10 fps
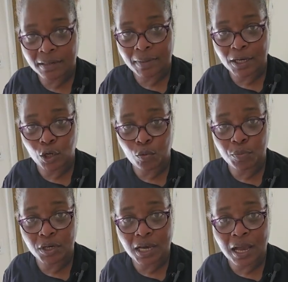In my
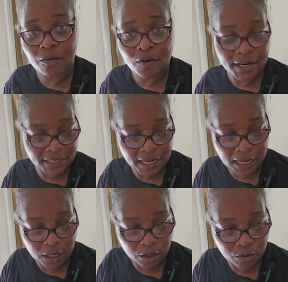notebook, I write
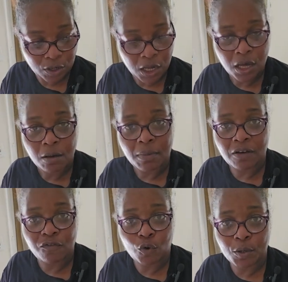down
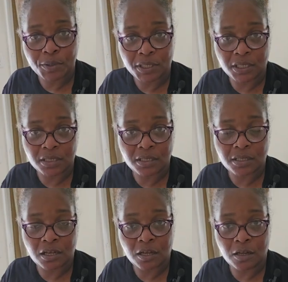my
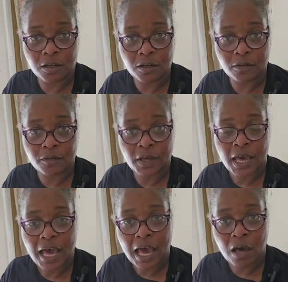formulas of
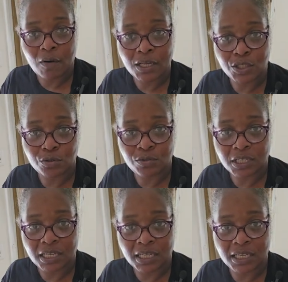how I do
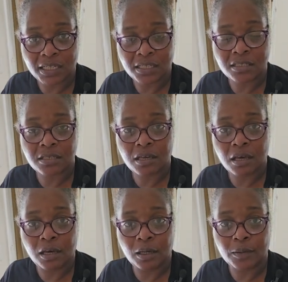things,
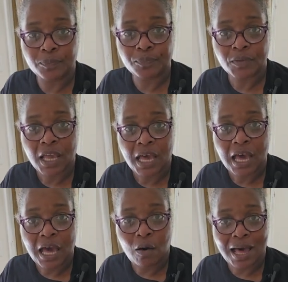how
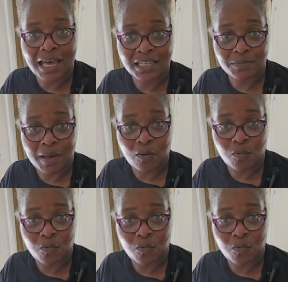hot is my